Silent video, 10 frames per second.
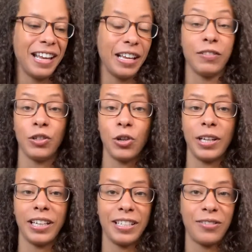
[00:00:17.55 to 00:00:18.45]
If you're
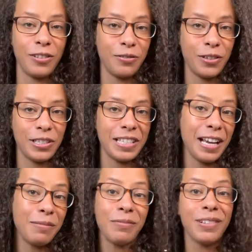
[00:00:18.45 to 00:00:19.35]
joining us for the first
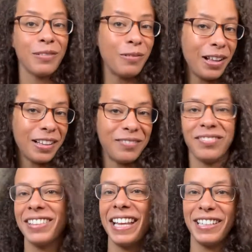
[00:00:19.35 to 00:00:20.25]
time, welcome.
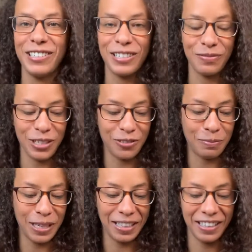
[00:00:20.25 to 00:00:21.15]
Thank you so much for
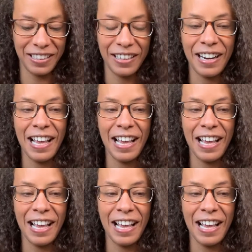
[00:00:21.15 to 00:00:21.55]
being here.